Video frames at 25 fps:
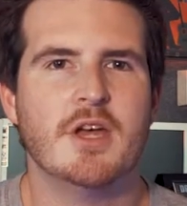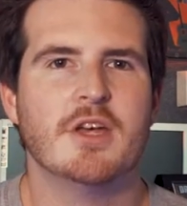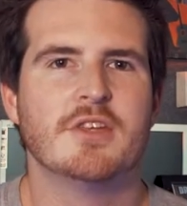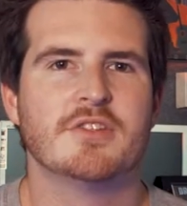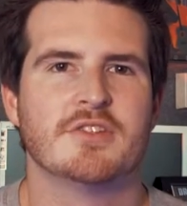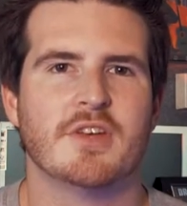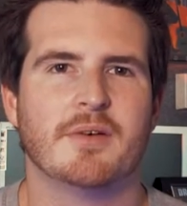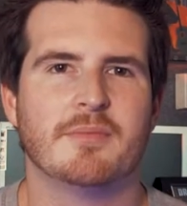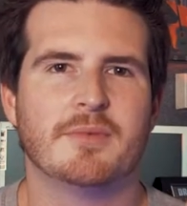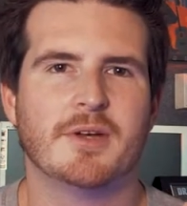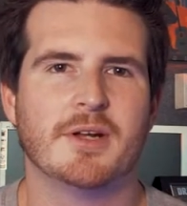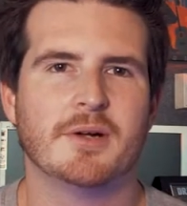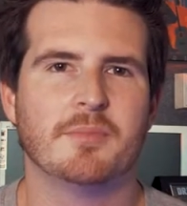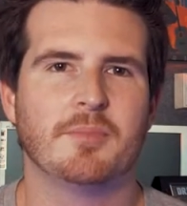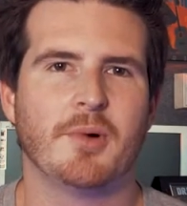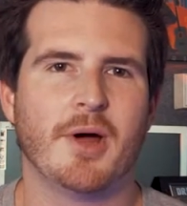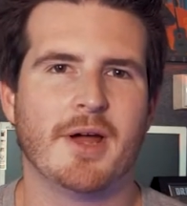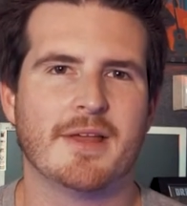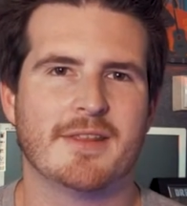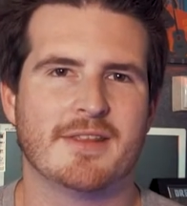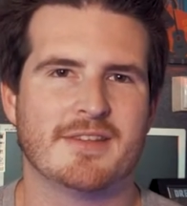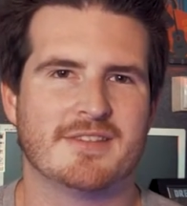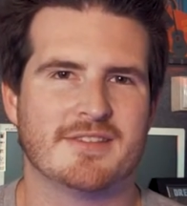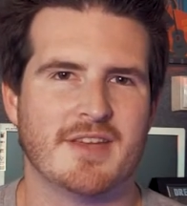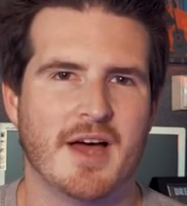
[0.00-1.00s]
So I'm going to
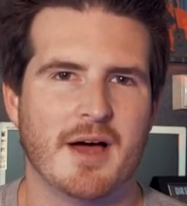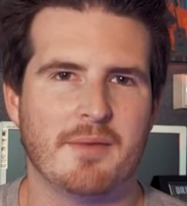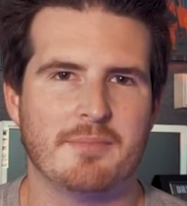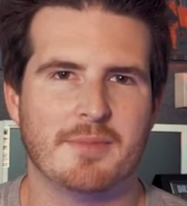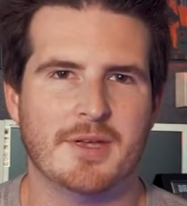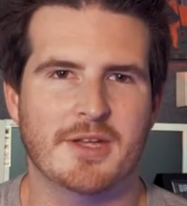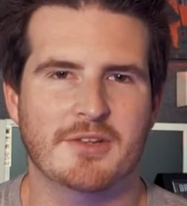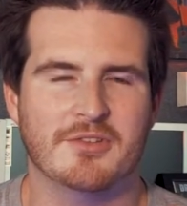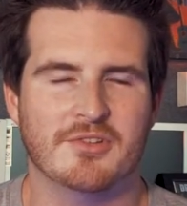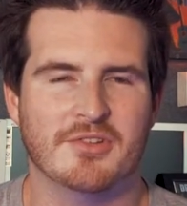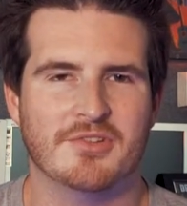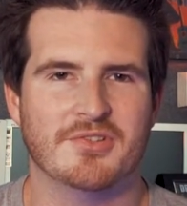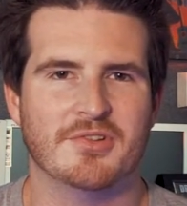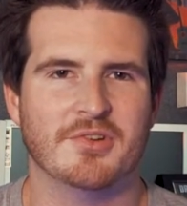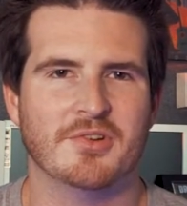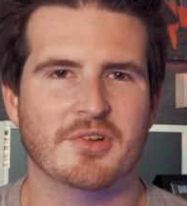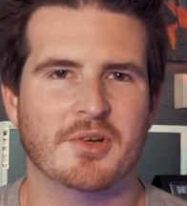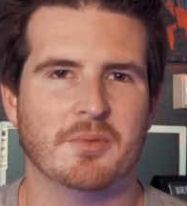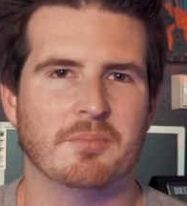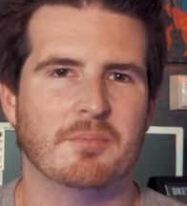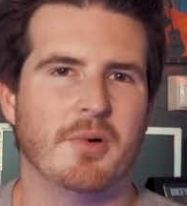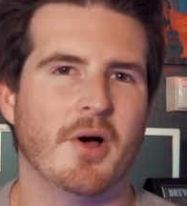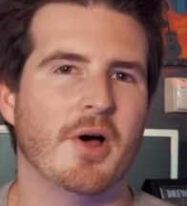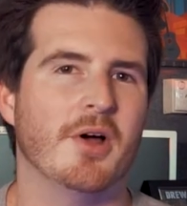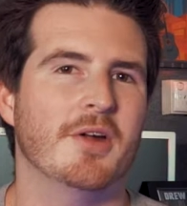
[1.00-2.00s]
break this up into two
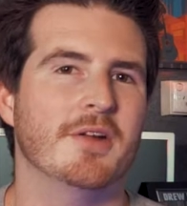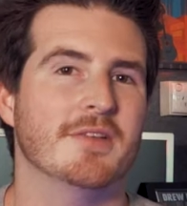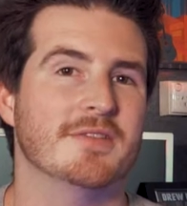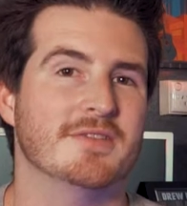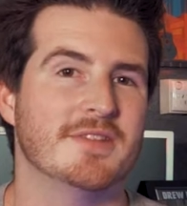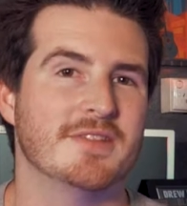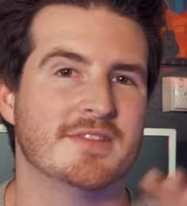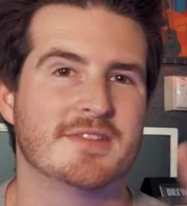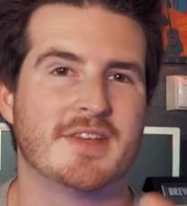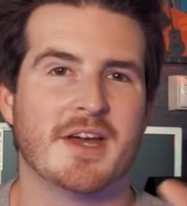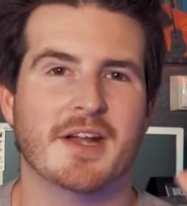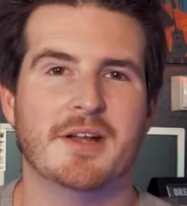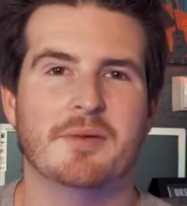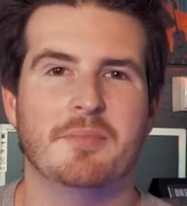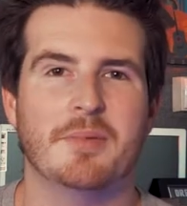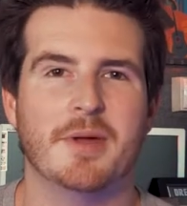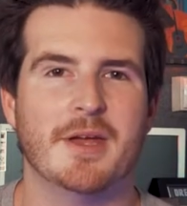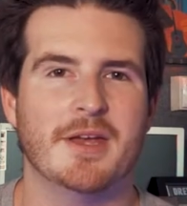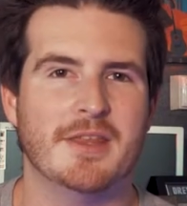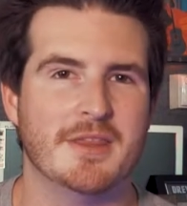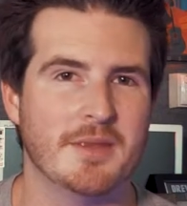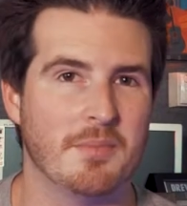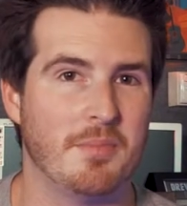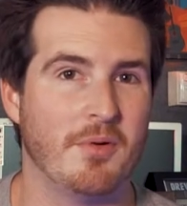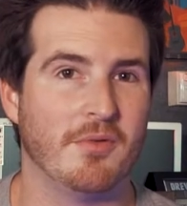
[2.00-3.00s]
components. There's going to
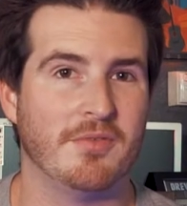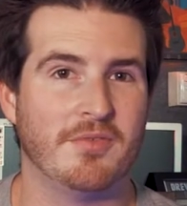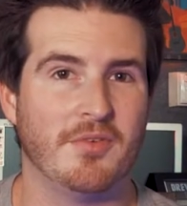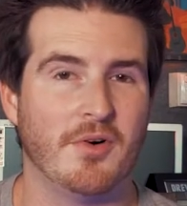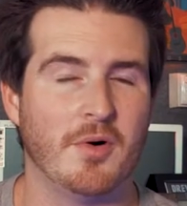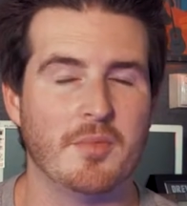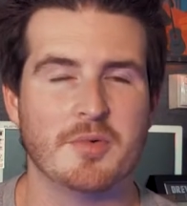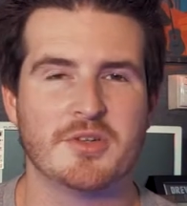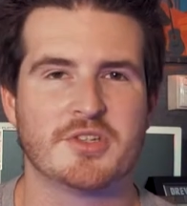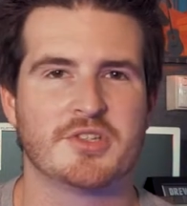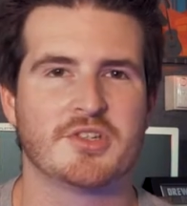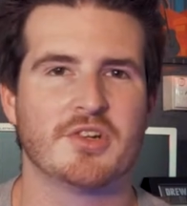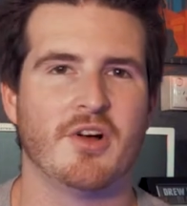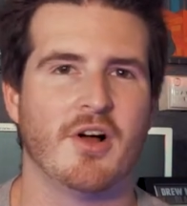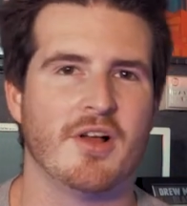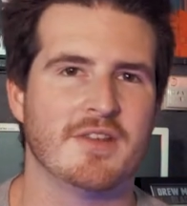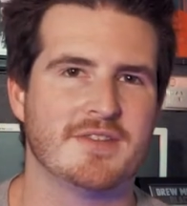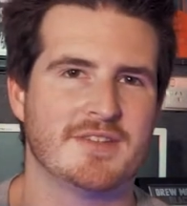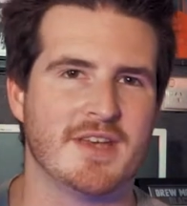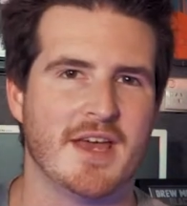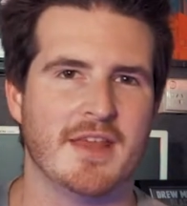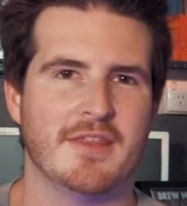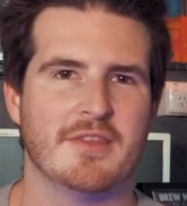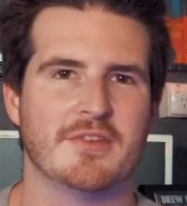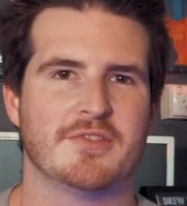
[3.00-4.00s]
be the performance
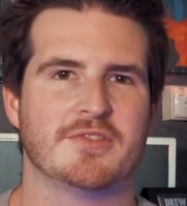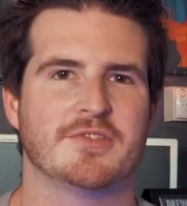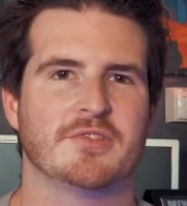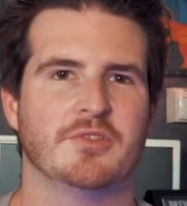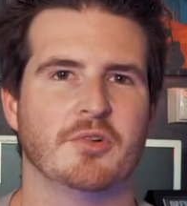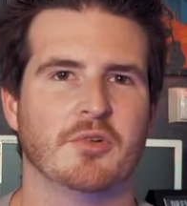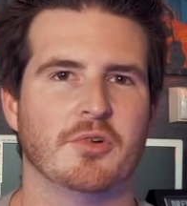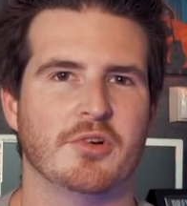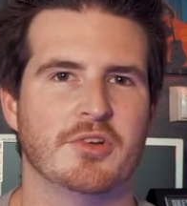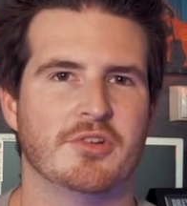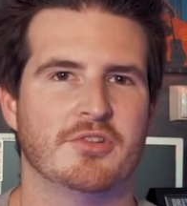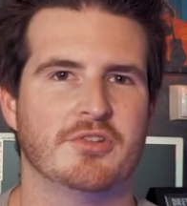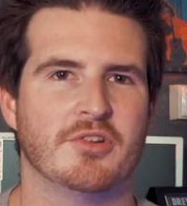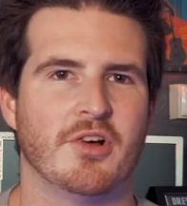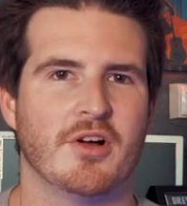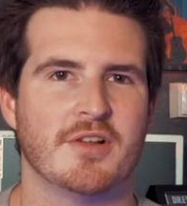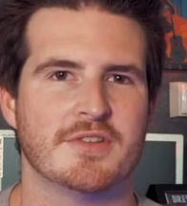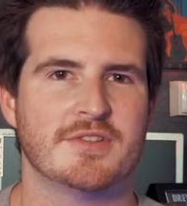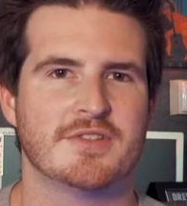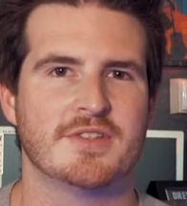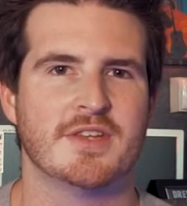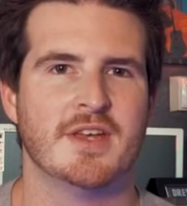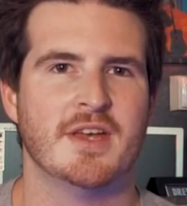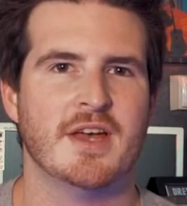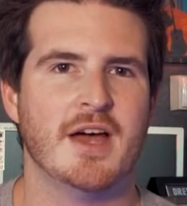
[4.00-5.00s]
shots and the story
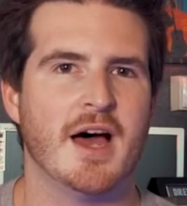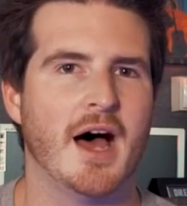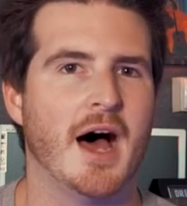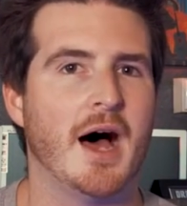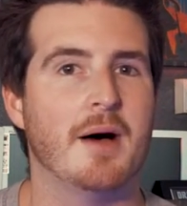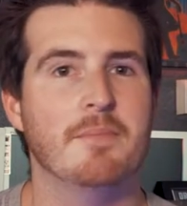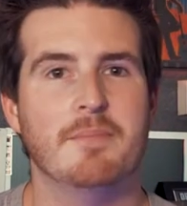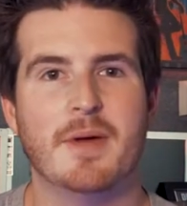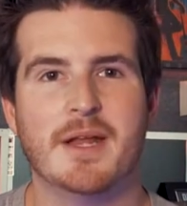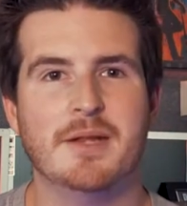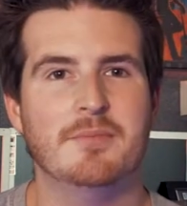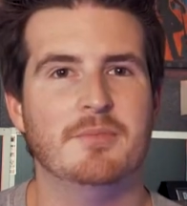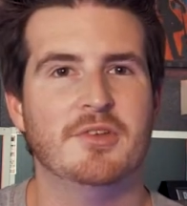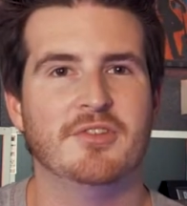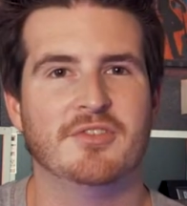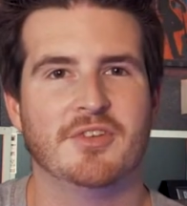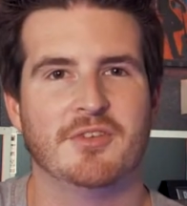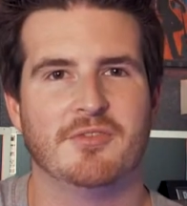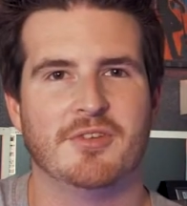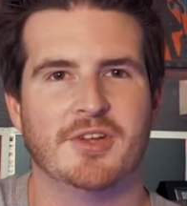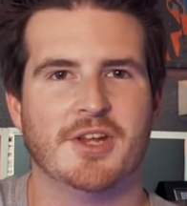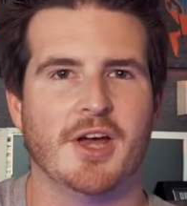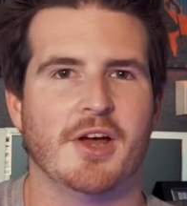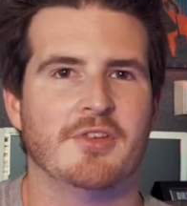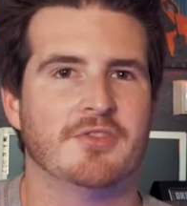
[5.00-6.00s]
shots. Many
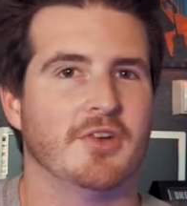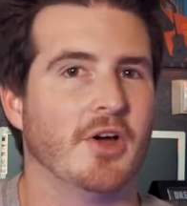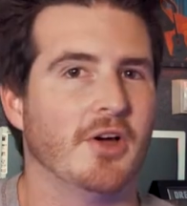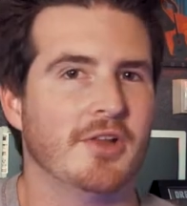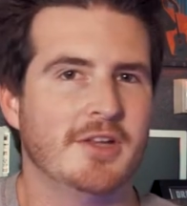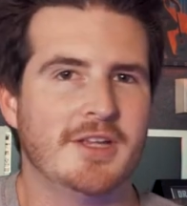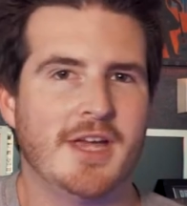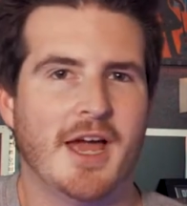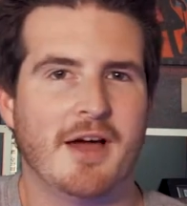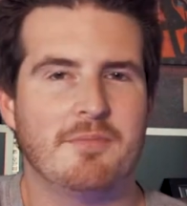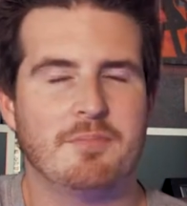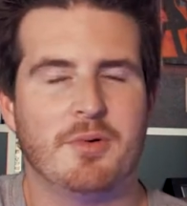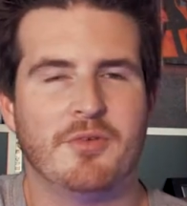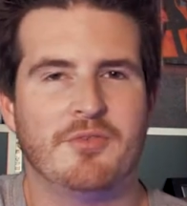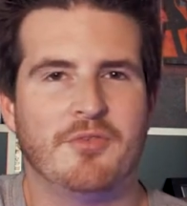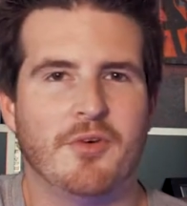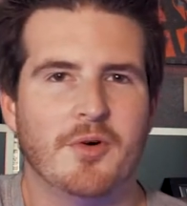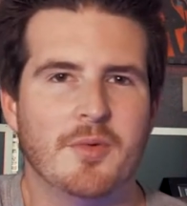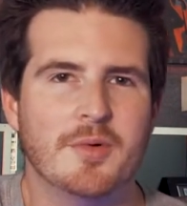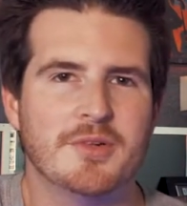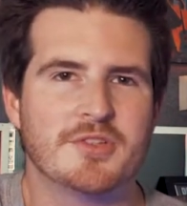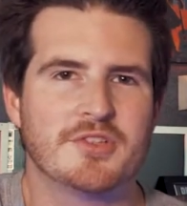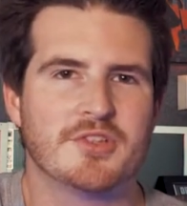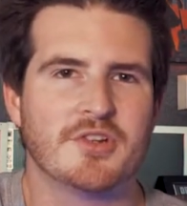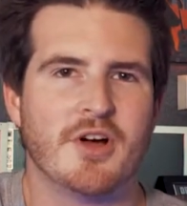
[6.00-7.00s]
music videos only have
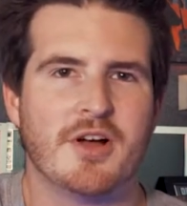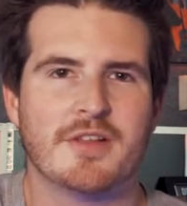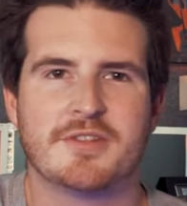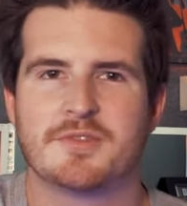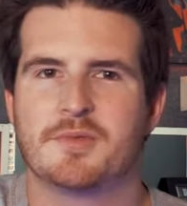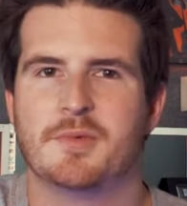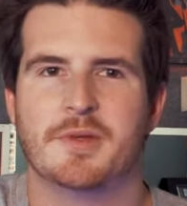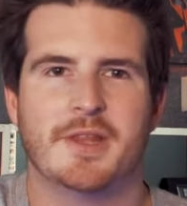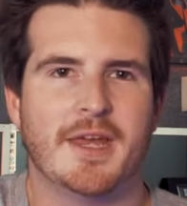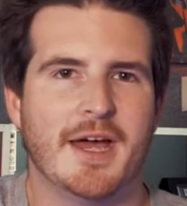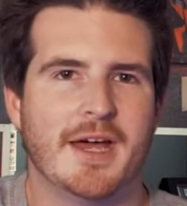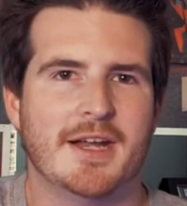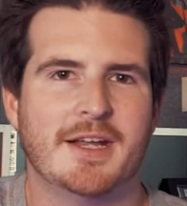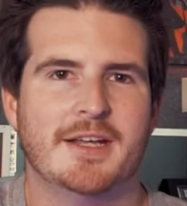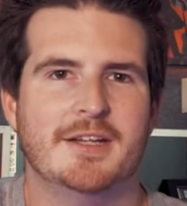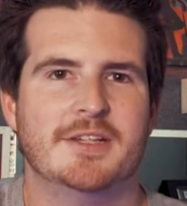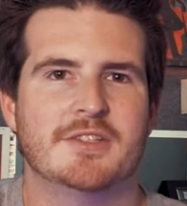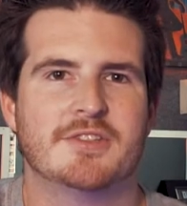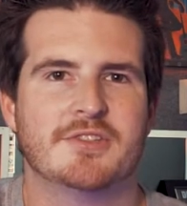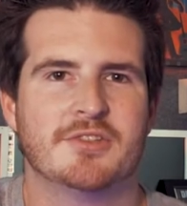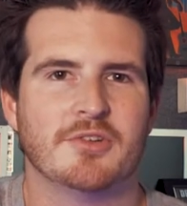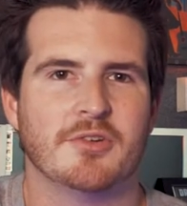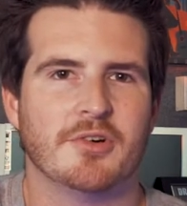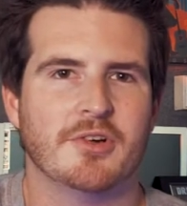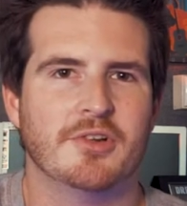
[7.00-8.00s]
performance shots without any
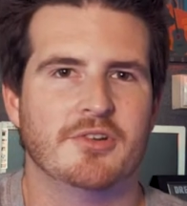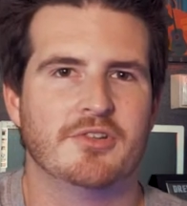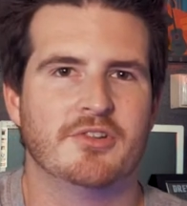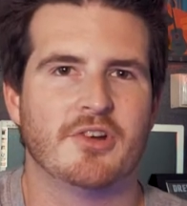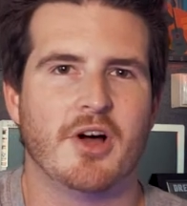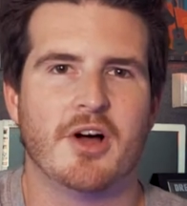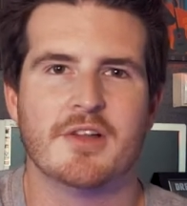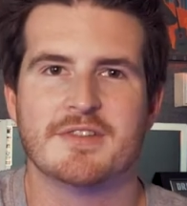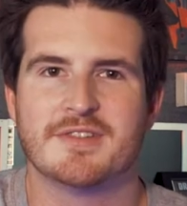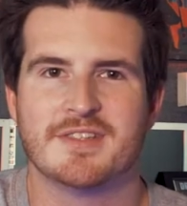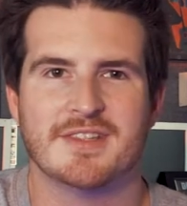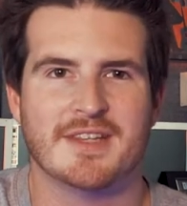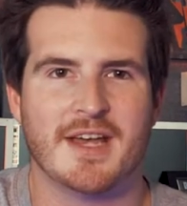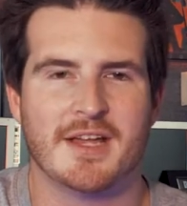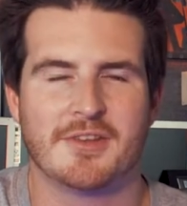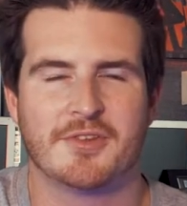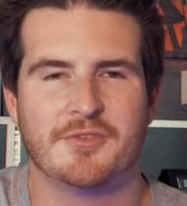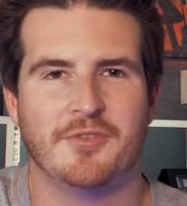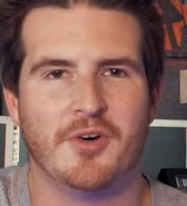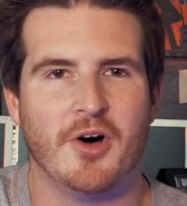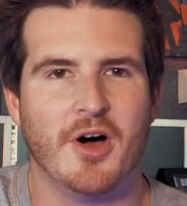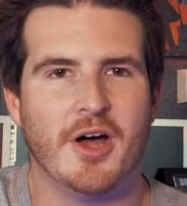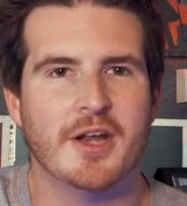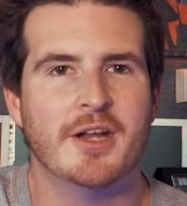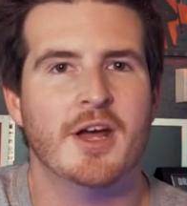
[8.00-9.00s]
story shots, and that's
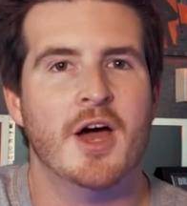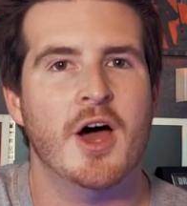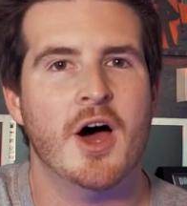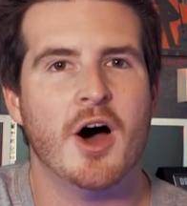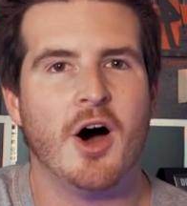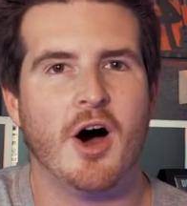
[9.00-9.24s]
fine.